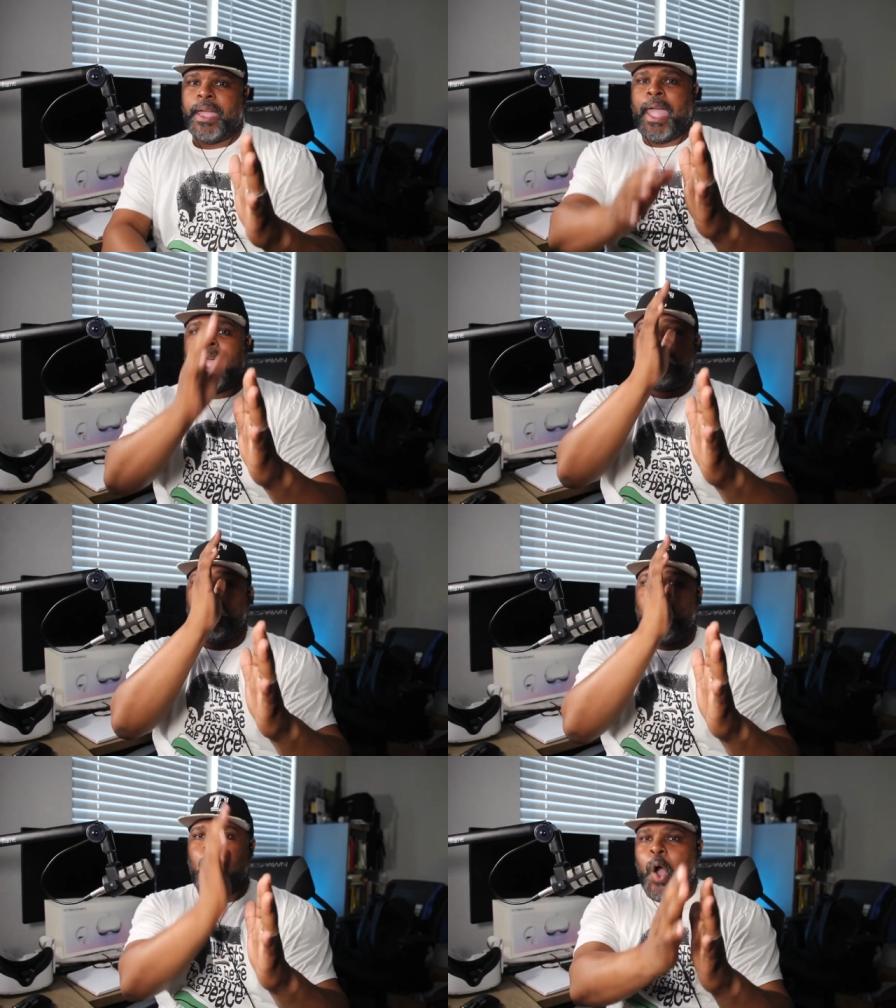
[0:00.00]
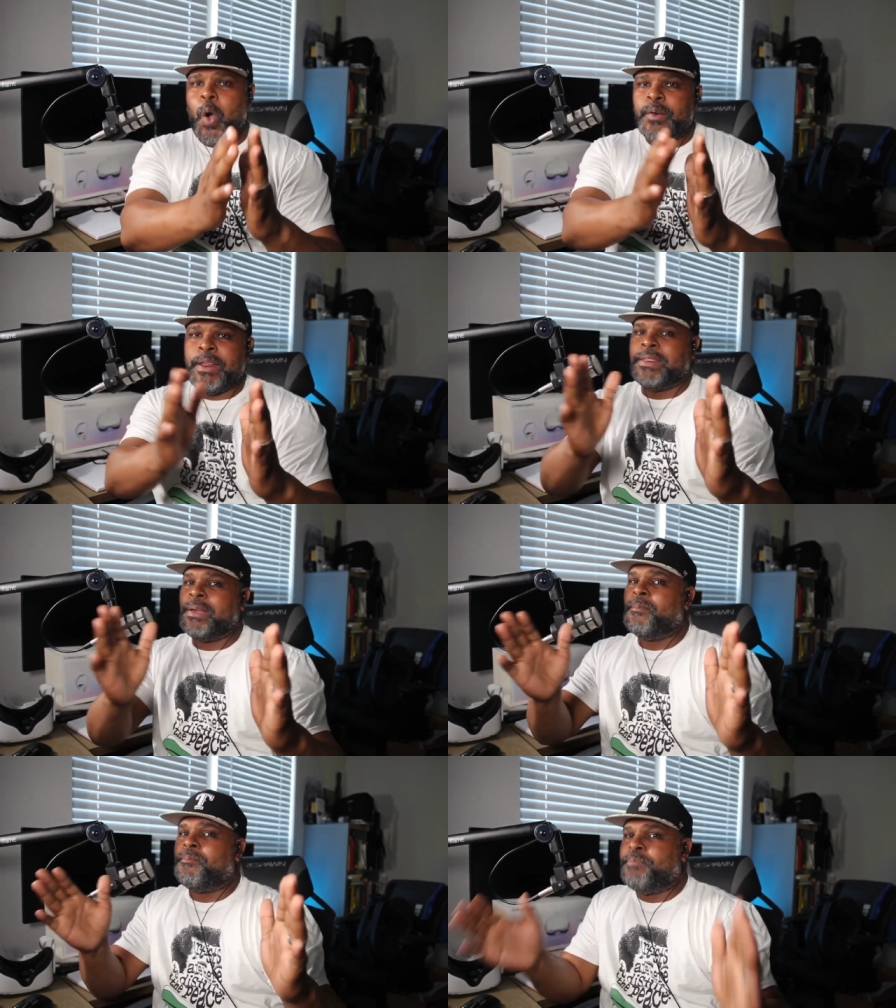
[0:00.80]
and holding
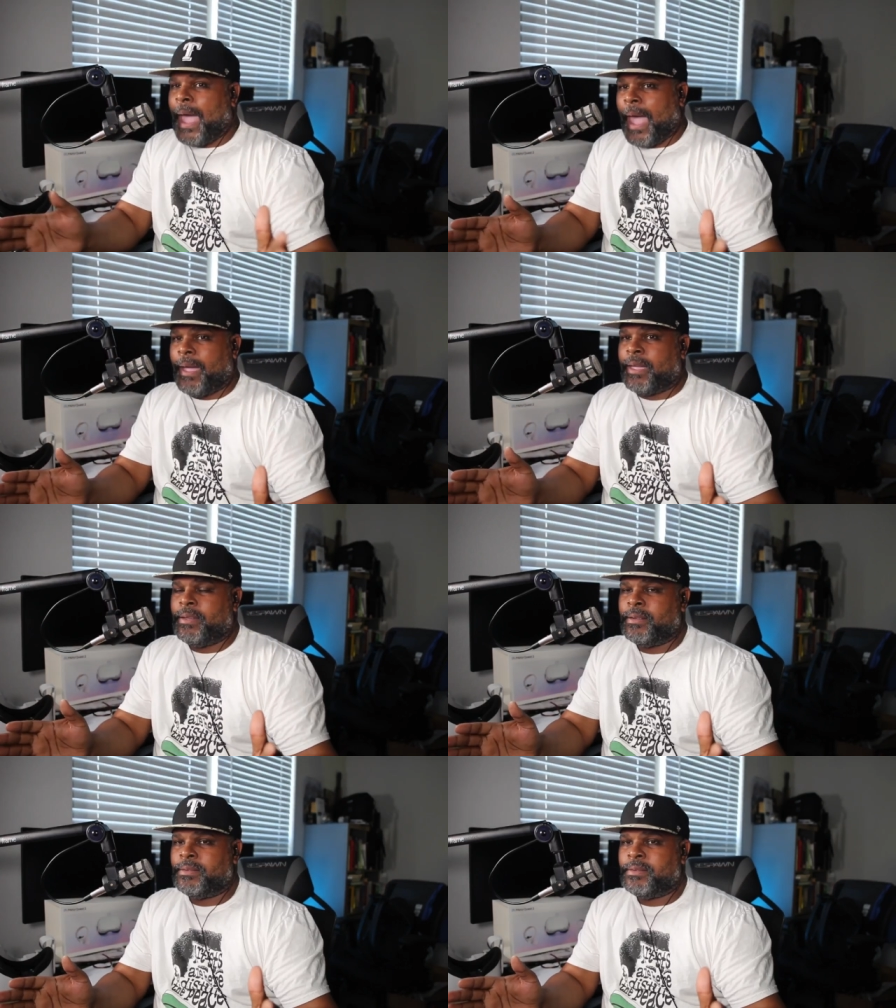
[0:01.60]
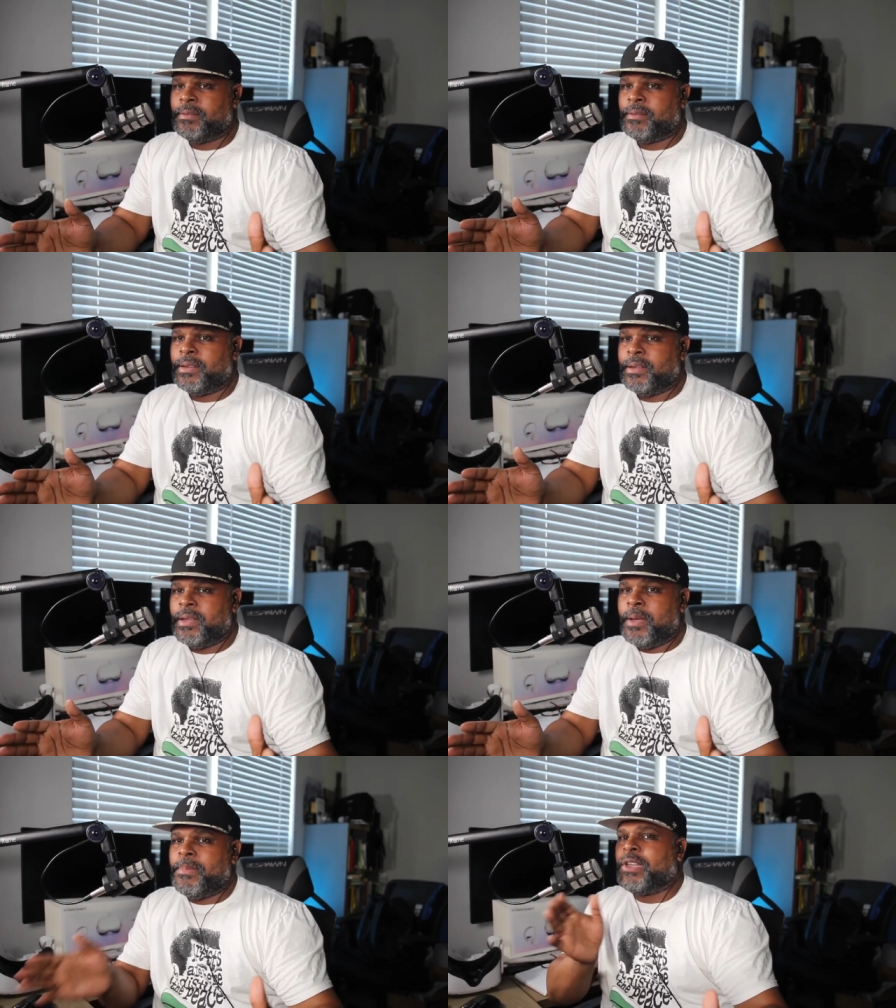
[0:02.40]
them back
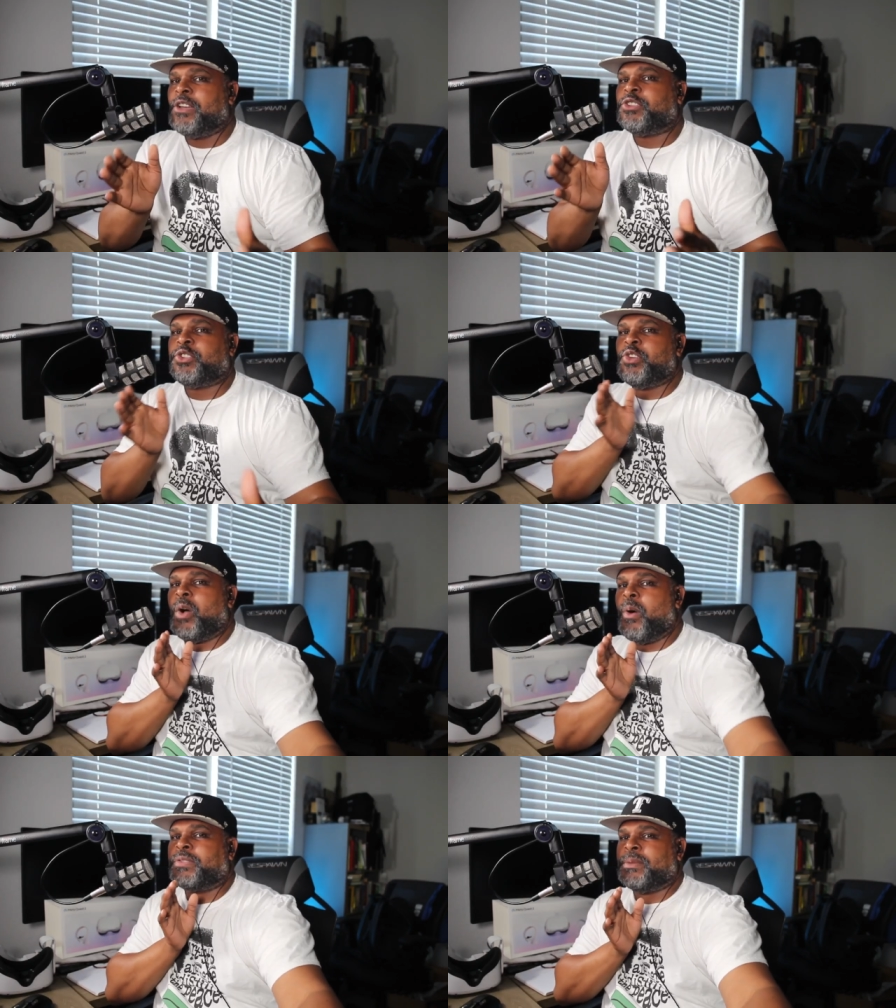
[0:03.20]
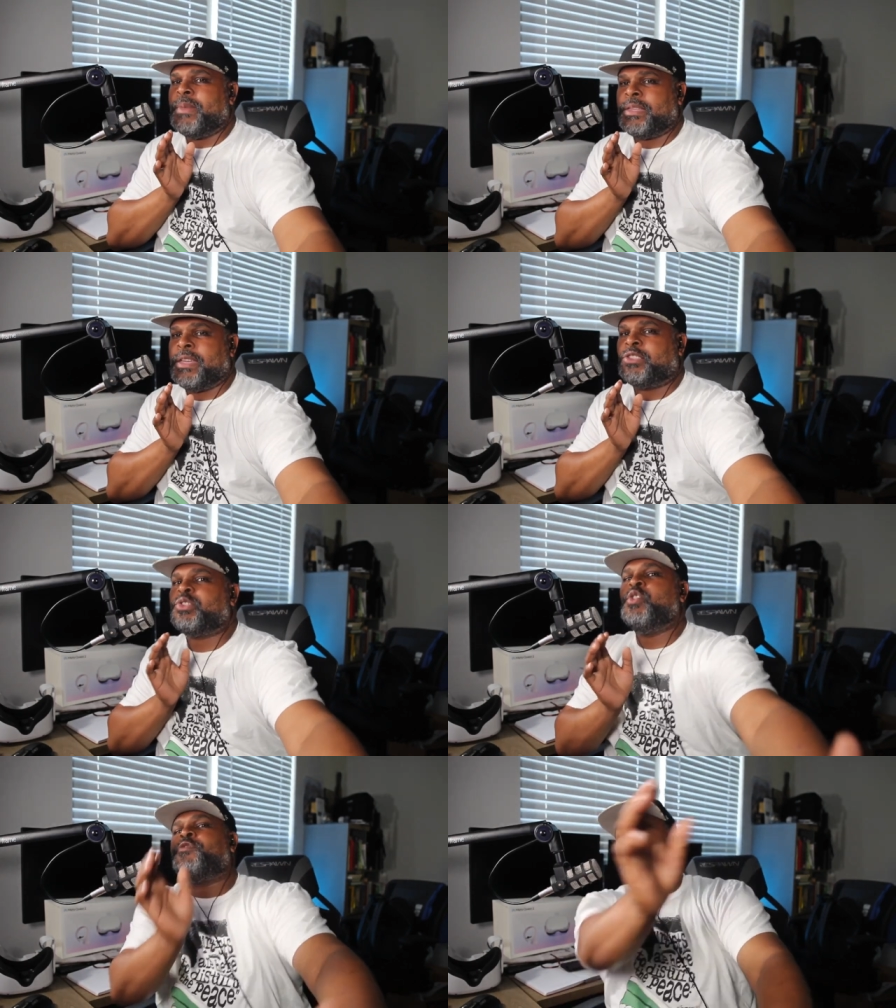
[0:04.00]
because you don't want them to get
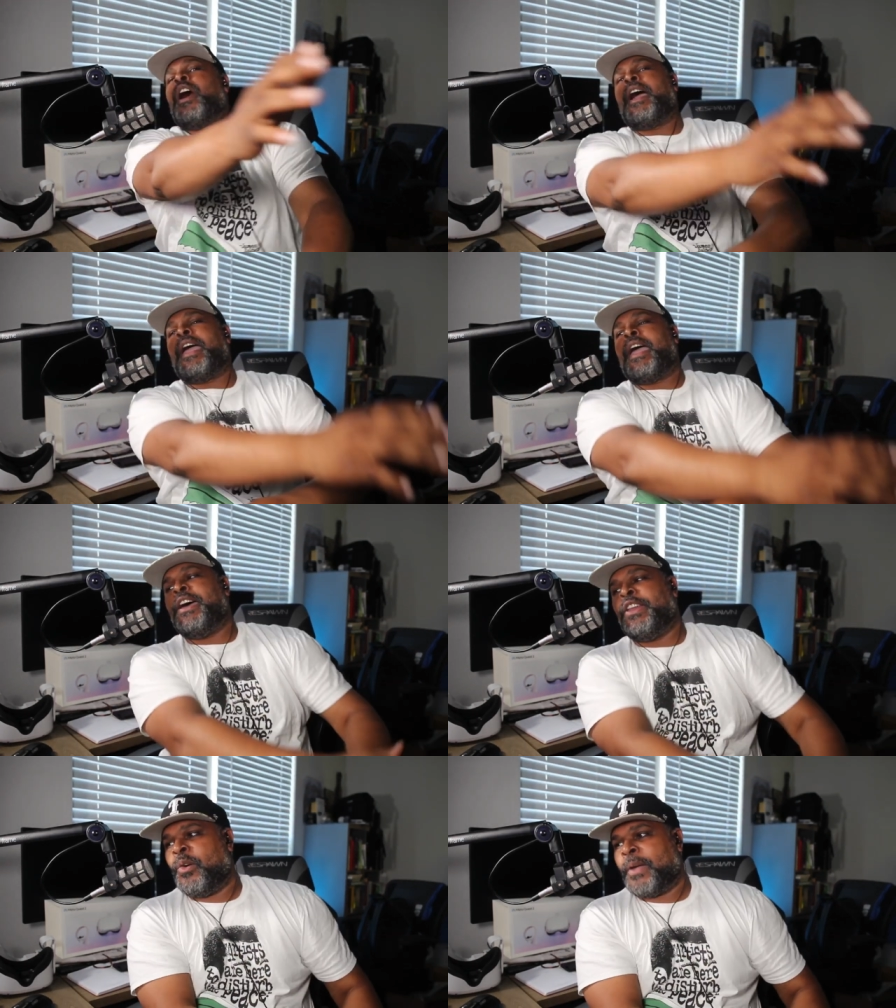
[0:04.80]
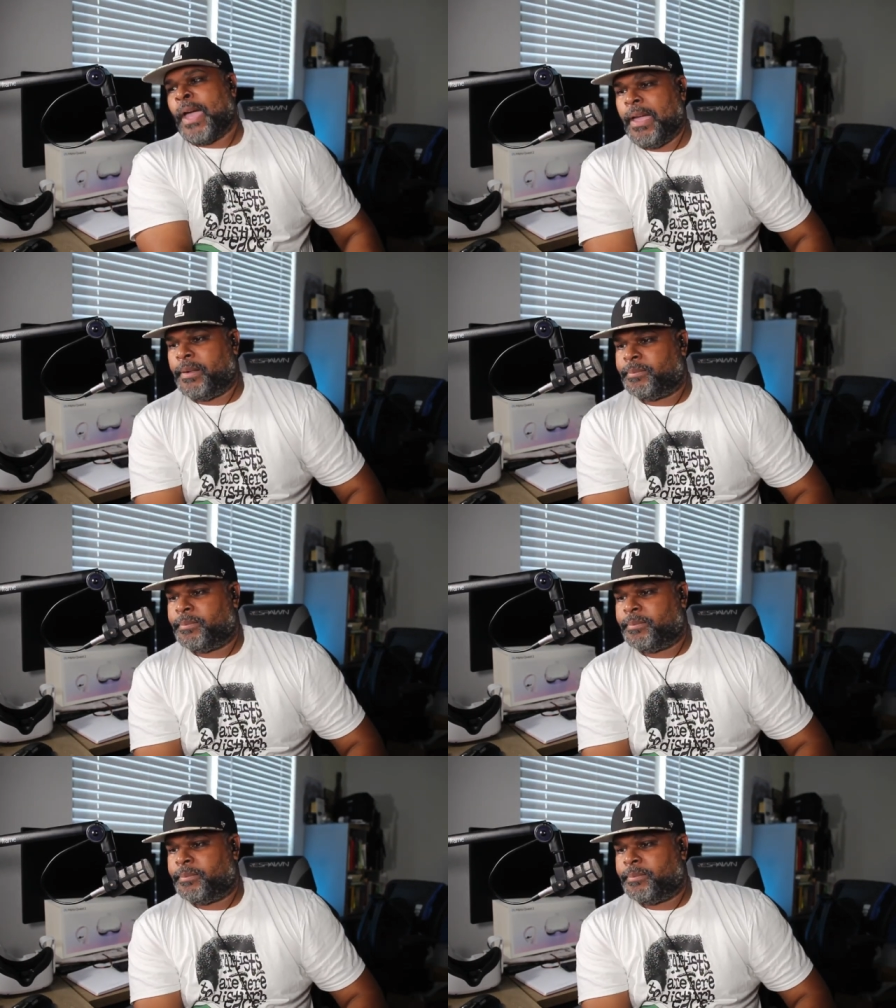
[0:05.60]
too far ahead of your game.